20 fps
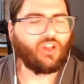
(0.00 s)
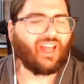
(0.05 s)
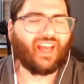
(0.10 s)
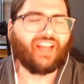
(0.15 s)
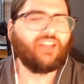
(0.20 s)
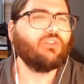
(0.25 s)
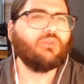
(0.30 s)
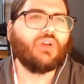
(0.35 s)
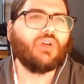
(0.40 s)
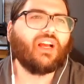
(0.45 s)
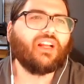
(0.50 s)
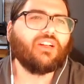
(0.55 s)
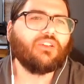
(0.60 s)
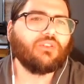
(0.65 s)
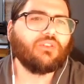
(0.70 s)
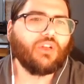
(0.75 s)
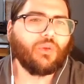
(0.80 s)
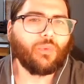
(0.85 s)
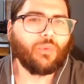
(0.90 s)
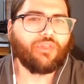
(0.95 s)
I don't, I
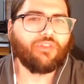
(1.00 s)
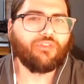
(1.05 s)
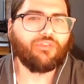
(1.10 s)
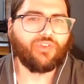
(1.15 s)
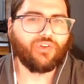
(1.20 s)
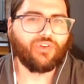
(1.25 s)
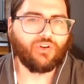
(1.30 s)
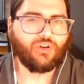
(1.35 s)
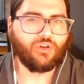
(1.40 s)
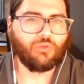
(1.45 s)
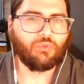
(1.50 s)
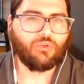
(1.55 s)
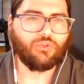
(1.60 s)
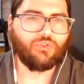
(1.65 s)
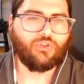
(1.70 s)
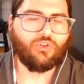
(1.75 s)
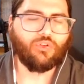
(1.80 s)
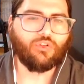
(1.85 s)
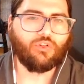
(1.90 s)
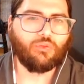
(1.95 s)
don't know what the variables
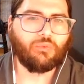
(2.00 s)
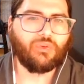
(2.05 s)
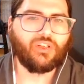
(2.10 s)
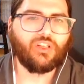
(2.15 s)
used to be